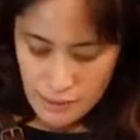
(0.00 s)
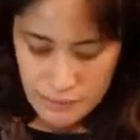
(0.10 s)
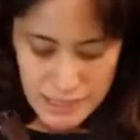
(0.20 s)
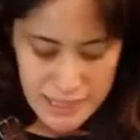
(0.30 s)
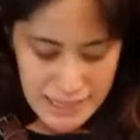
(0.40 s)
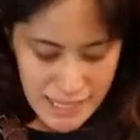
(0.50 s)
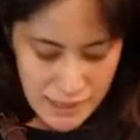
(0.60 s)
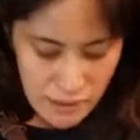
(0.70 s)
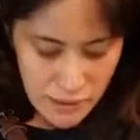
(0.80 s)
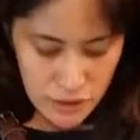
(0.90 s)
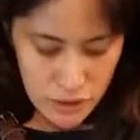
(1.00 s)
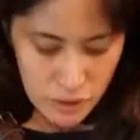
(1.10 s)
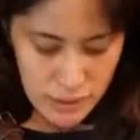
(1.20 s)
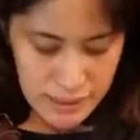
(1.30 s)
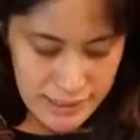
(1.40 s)
This is it on its
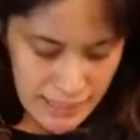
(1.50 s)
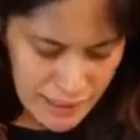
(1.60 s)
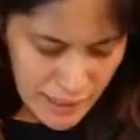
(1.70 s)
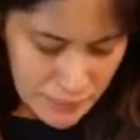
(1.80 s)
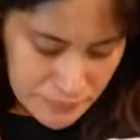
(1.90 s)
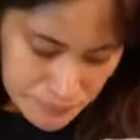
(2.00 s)
shortest setting.